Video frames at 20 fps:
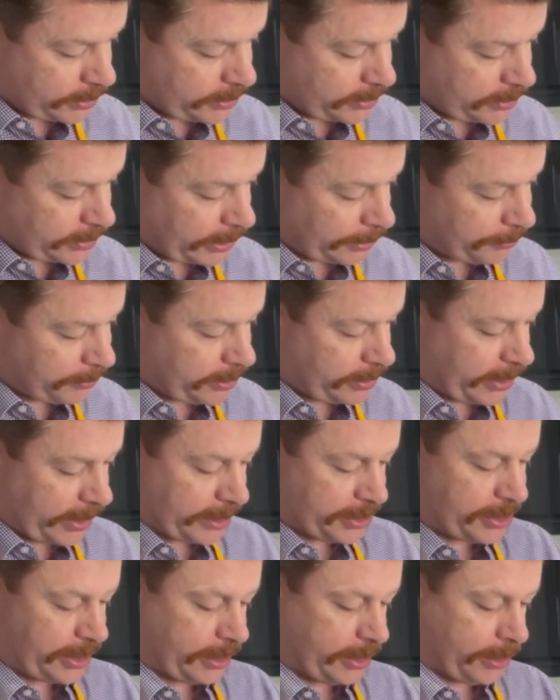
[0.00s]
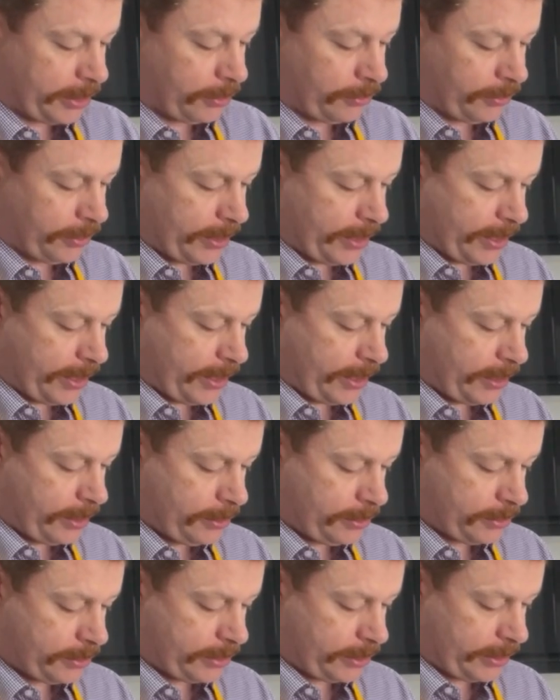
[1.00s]
tap your egg gently on there
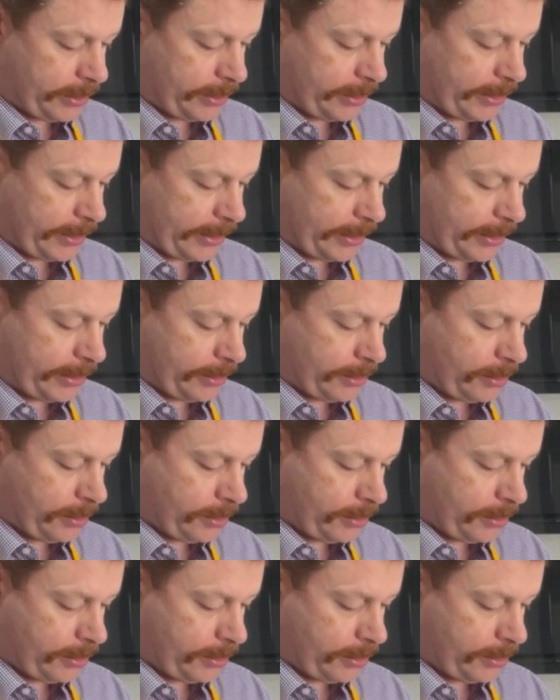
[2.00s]
until you can get it